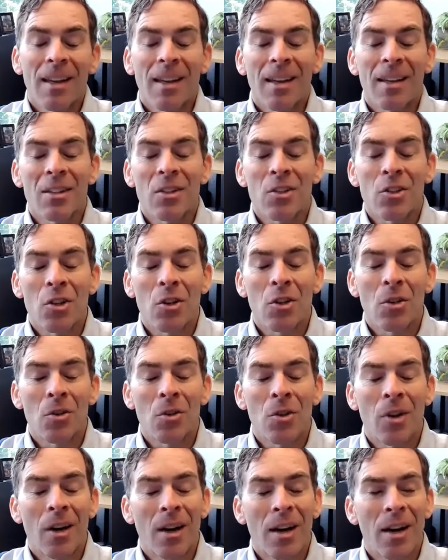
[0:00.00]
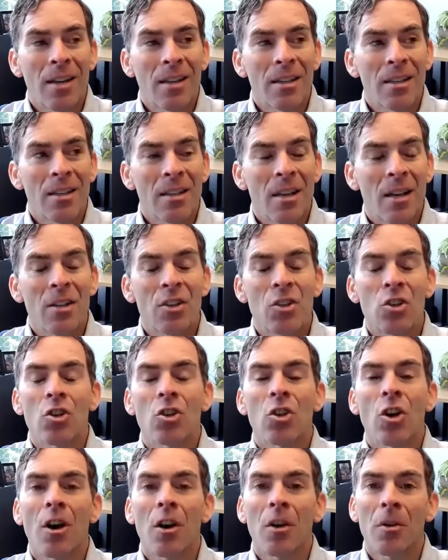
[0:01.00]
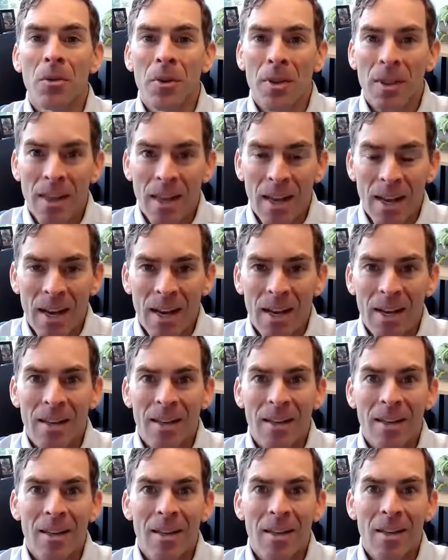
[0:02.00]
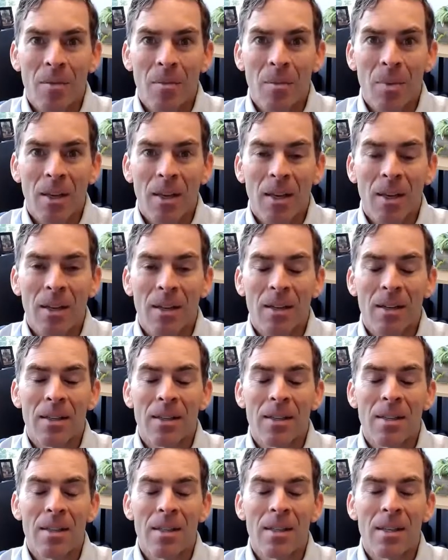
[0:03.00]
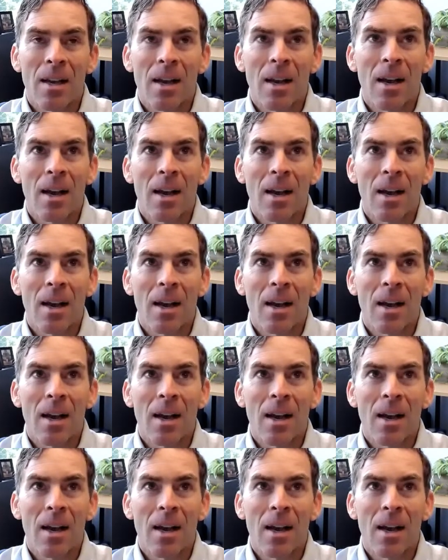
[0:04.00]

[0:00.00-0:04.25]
And so I start with that because